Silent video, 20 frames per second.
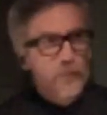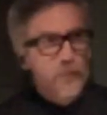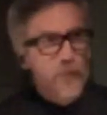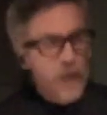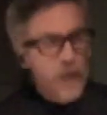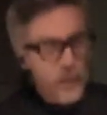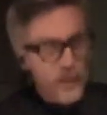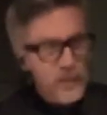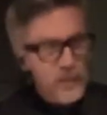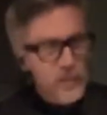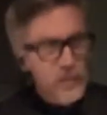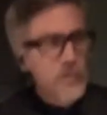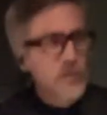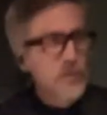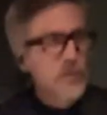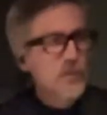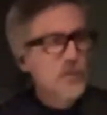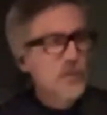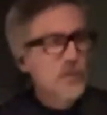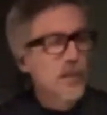us.
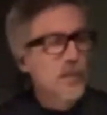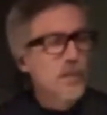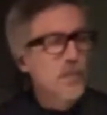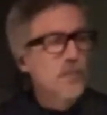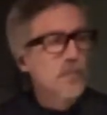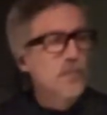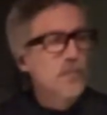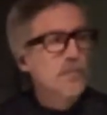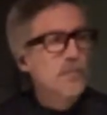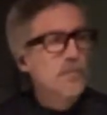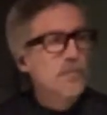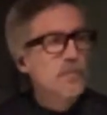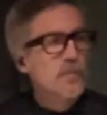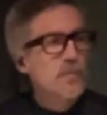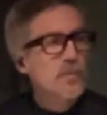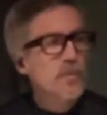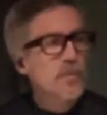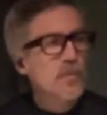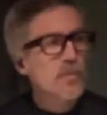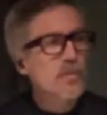
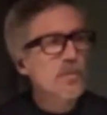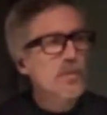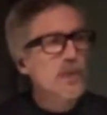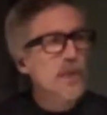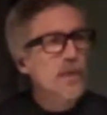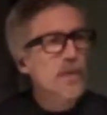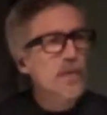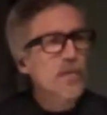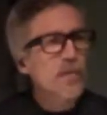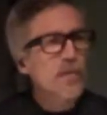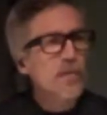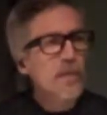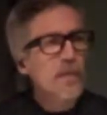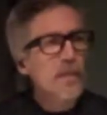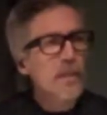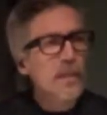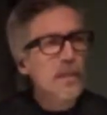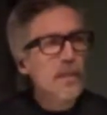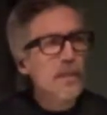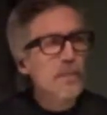So it was kind of
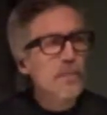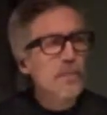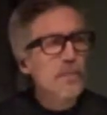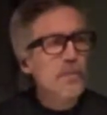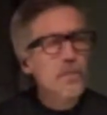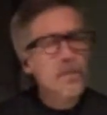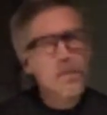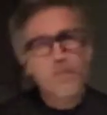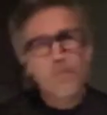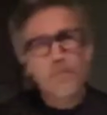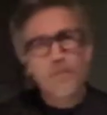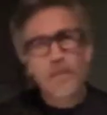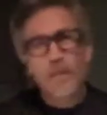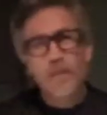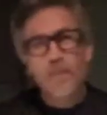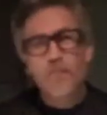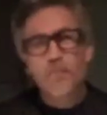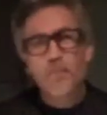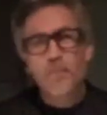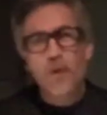already like, well, you didn't really
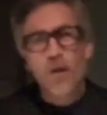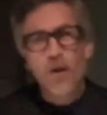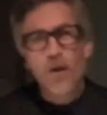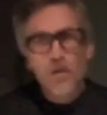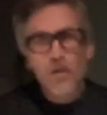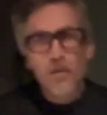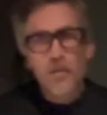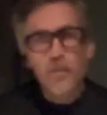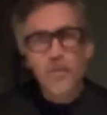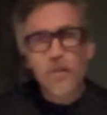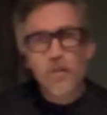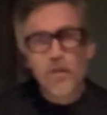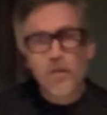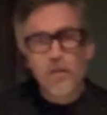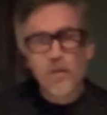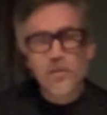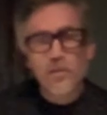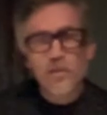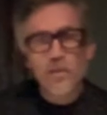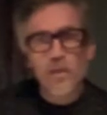have to be hard to be on
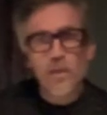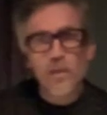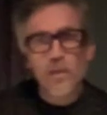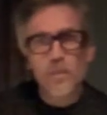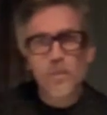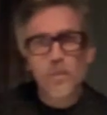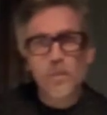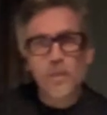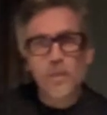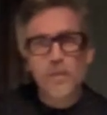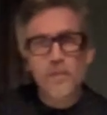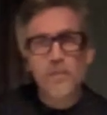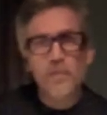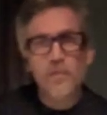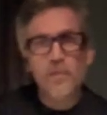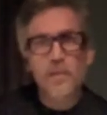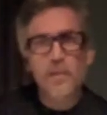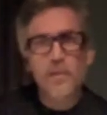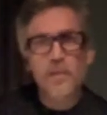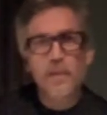Honest Don's, but I
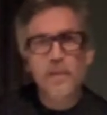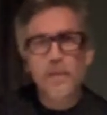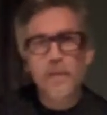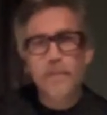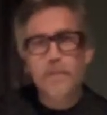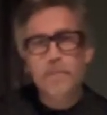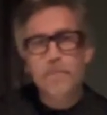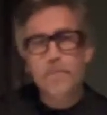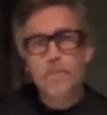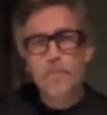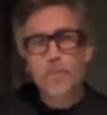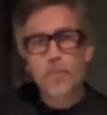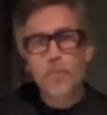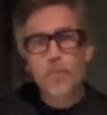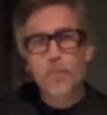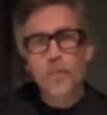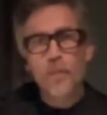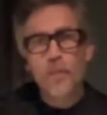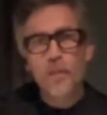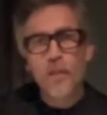just think that
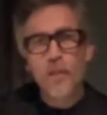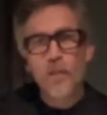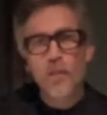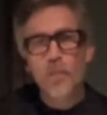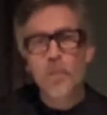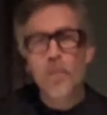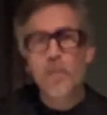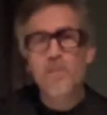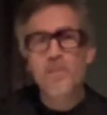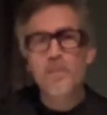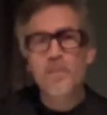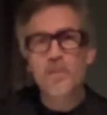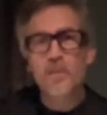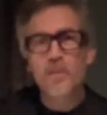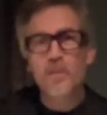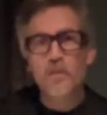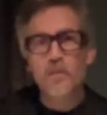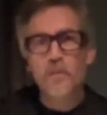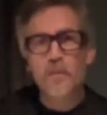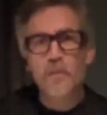they were basing
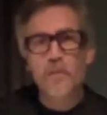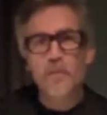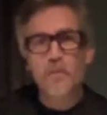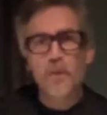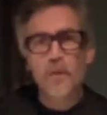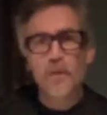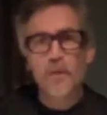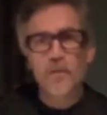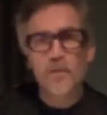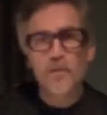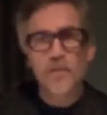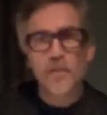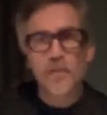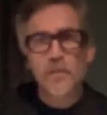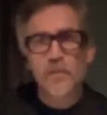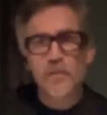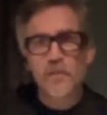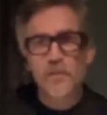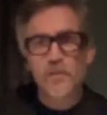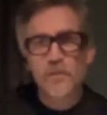it on maybe record
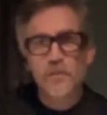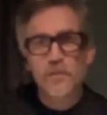sales.